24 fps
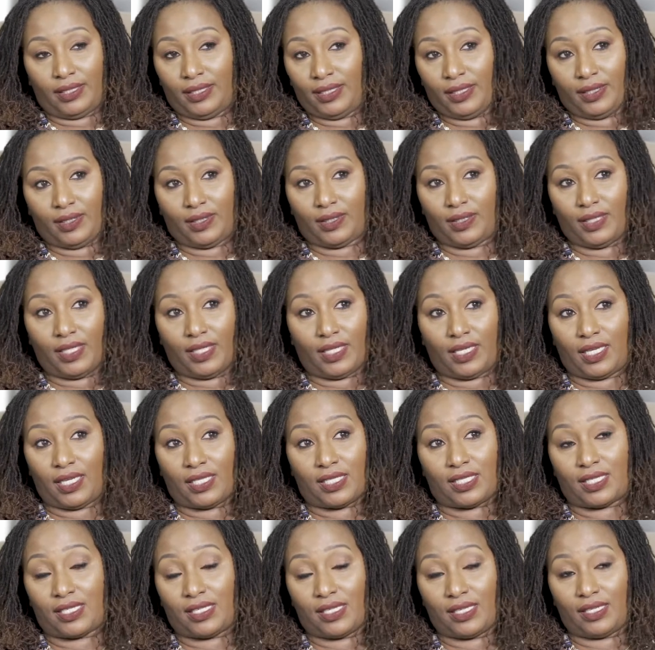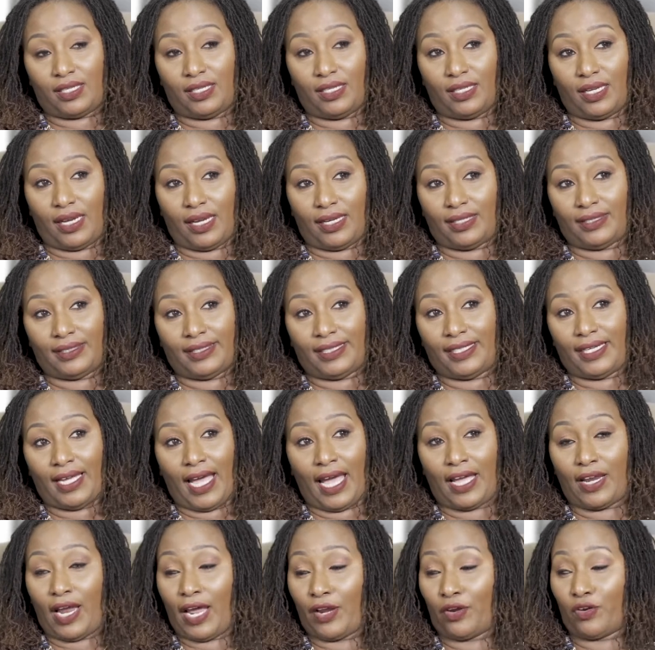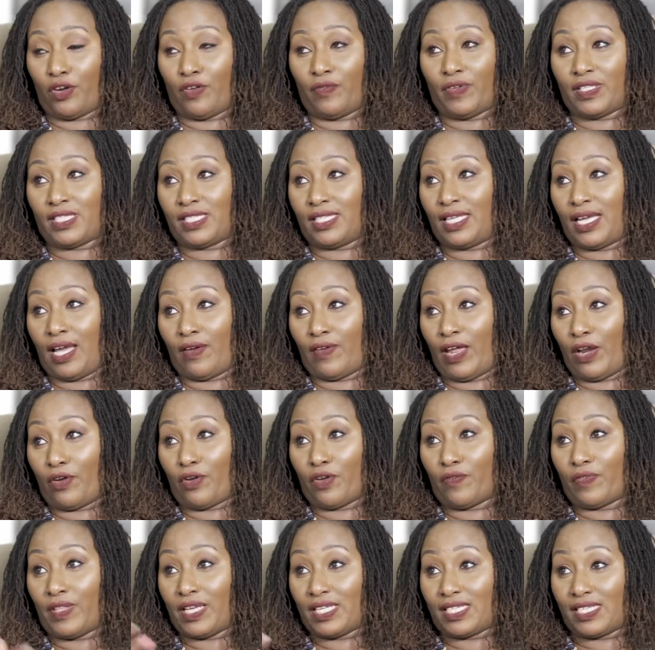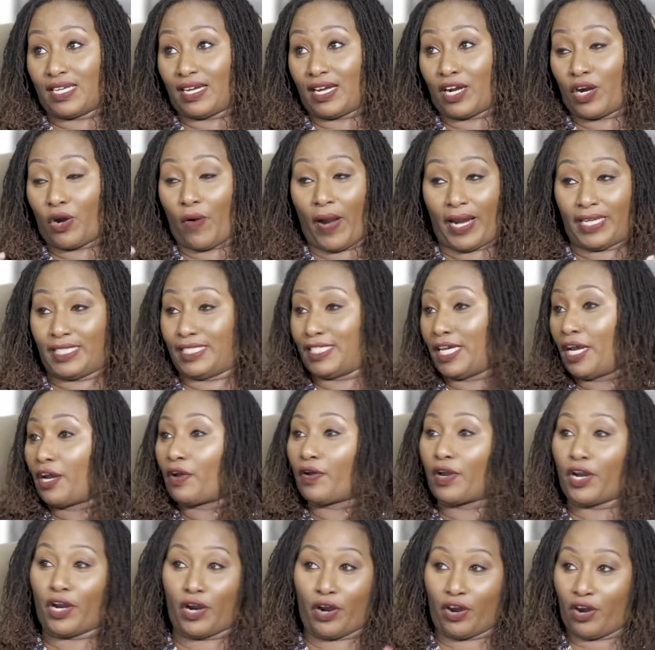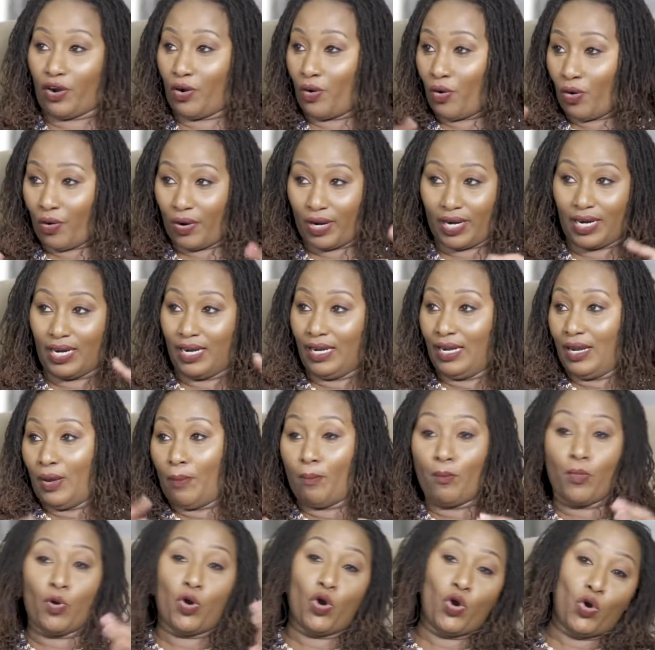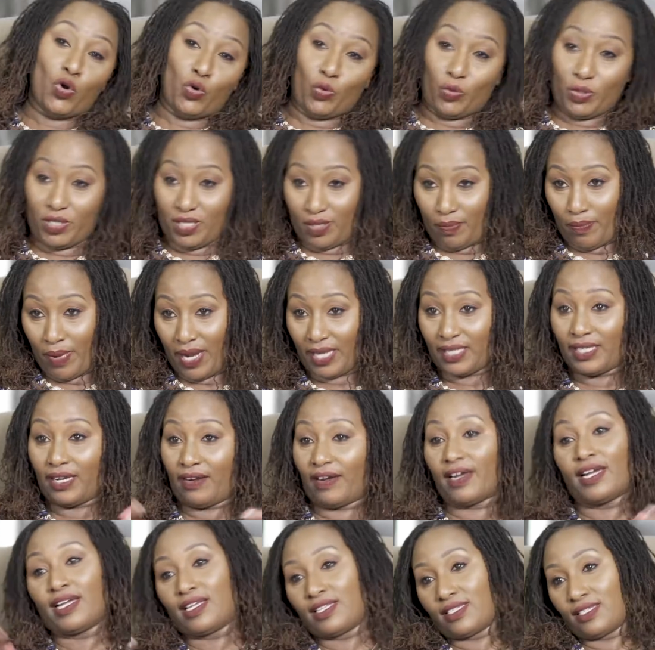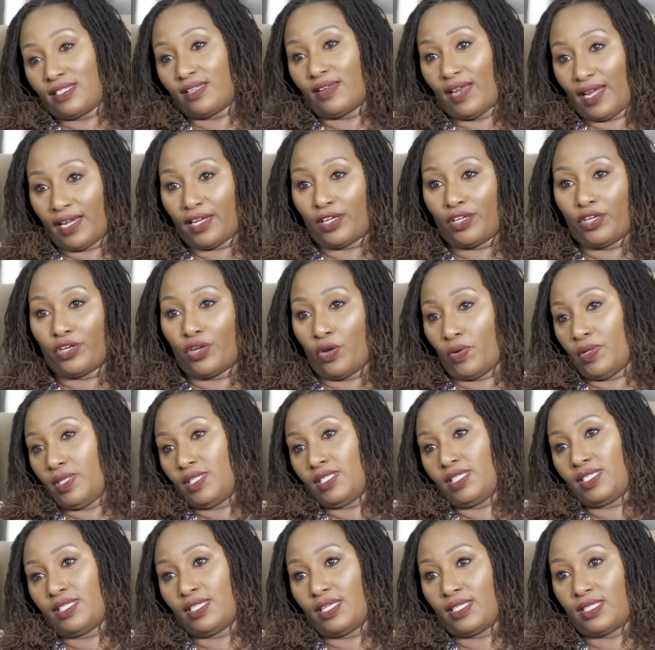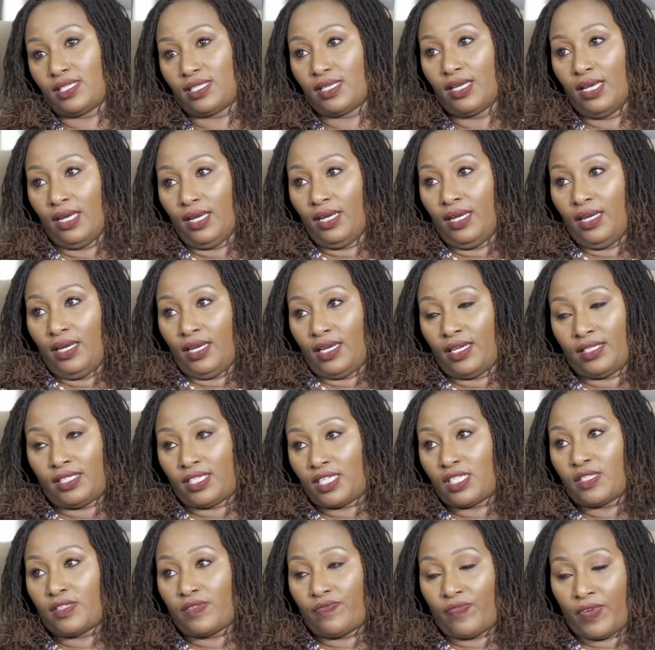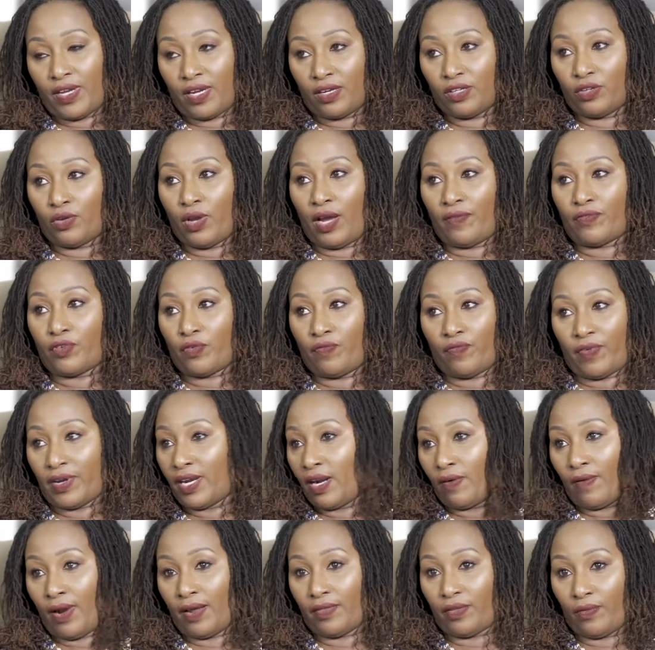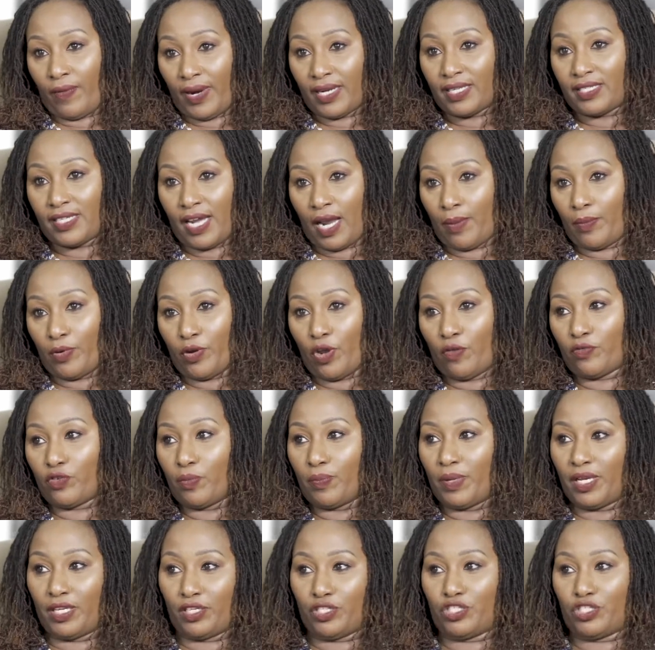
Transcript: it's I, I don't know if it's the, I don't know if there's a criteria or mood mm. but there is like you know it's it's it just you have to figure out the right time and you have to be